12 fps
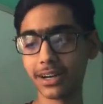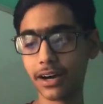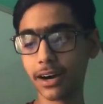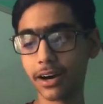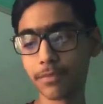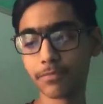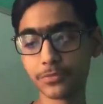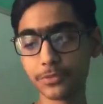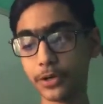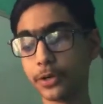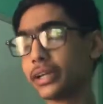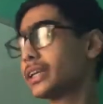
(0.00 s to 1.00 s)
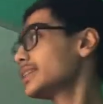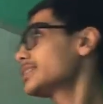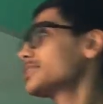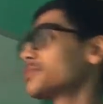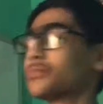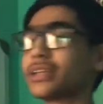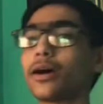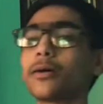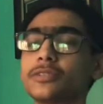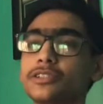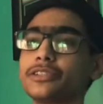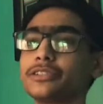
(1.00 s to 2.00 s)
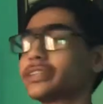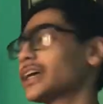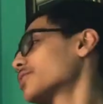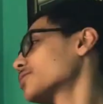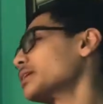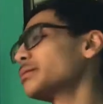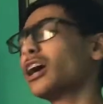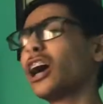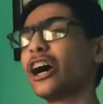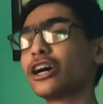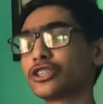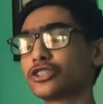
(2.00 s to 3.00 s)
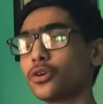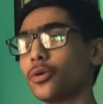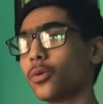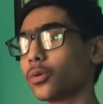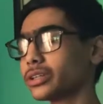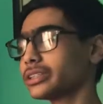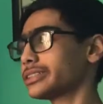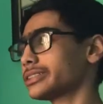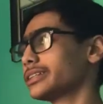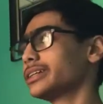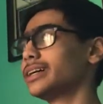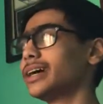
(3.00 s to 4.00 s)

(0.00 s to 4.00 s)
donut is, but now I'm actually use technically a torus,